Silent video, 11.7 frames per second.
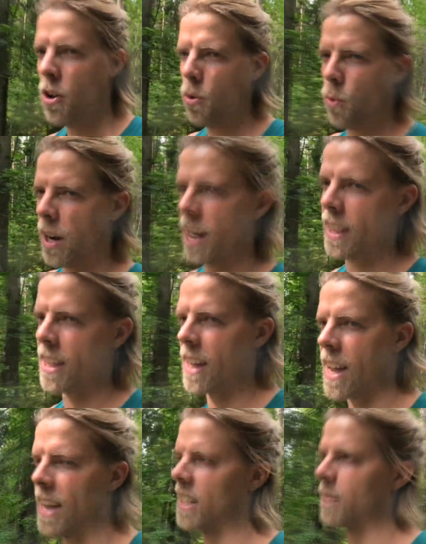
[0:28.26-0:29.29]
Why They
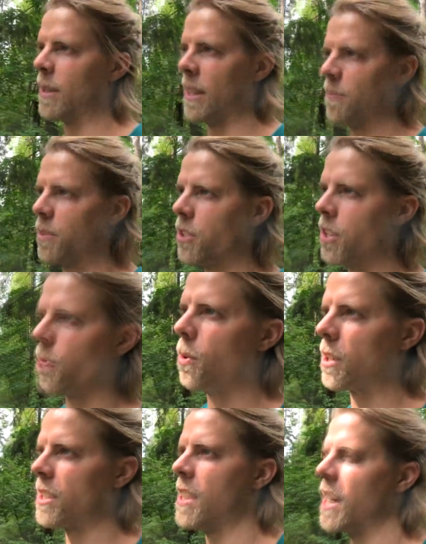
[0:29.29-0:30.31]
Hate Me. So you can
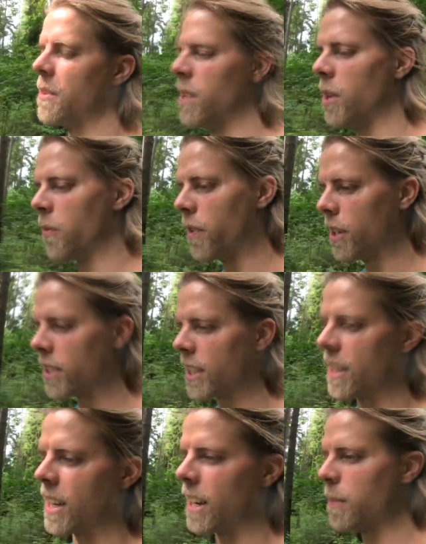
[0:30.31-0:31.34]
watch that video first
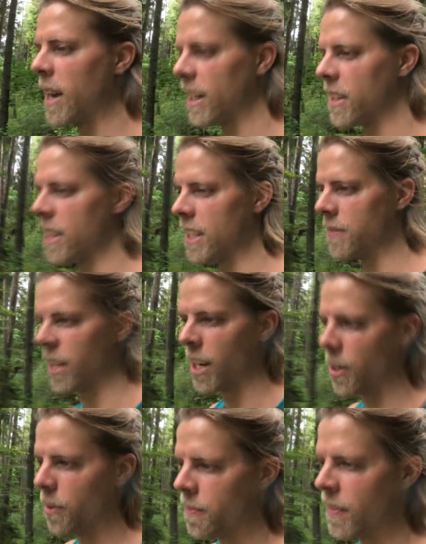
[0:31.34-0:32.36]
and then get back to this
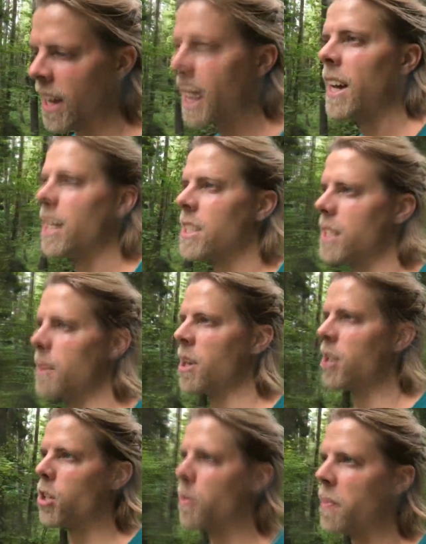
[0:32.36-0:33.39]
video.
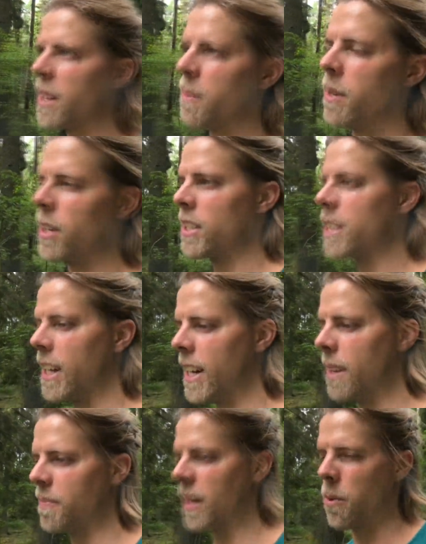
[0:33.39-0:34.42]
Similar topic, but
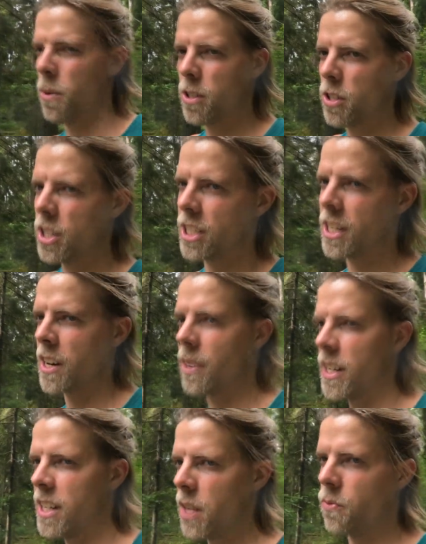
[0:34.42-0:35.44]
I wanted to share
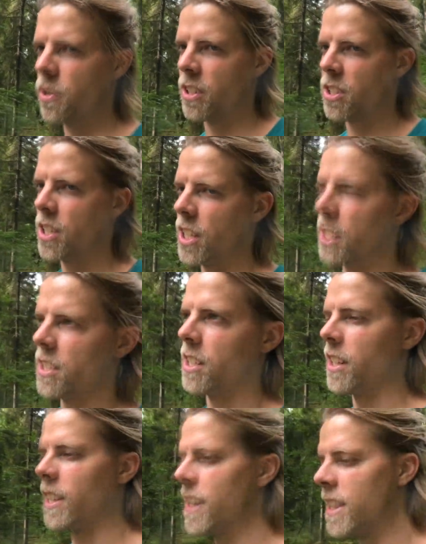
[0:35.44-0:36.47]
a different
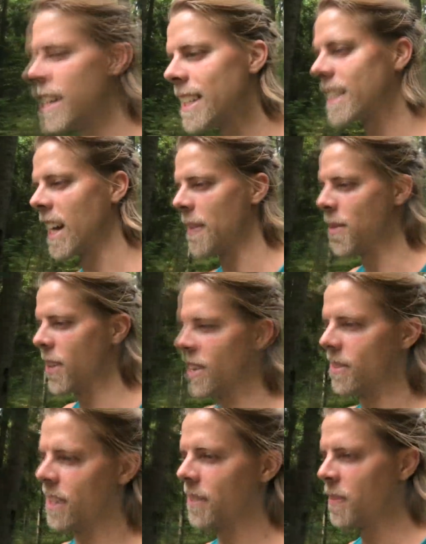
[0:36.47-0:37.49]
teaching this time
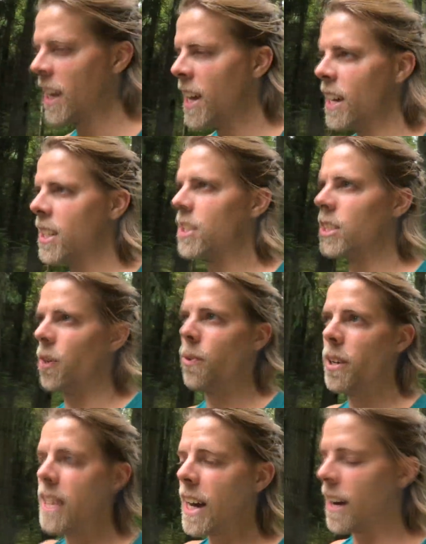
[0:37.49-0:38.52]
around.
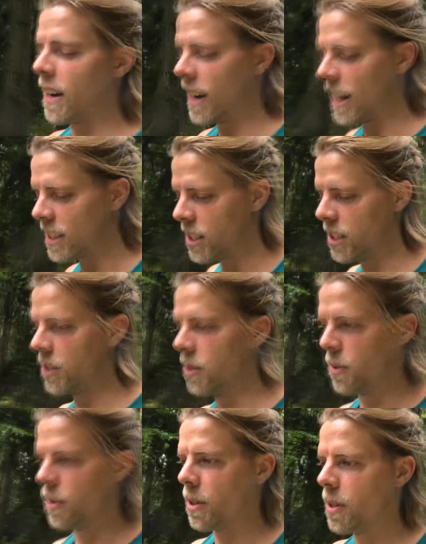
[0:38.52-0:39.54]
So yeah, as
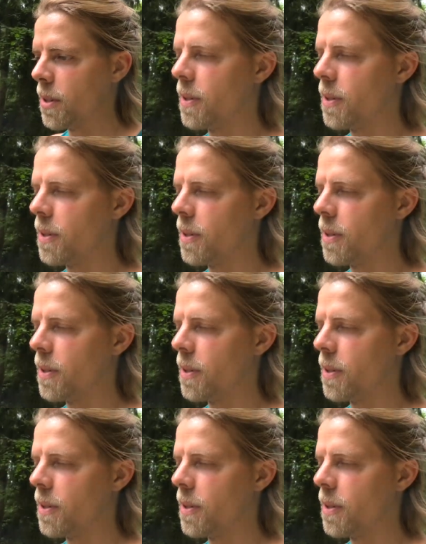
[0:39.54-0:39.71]
you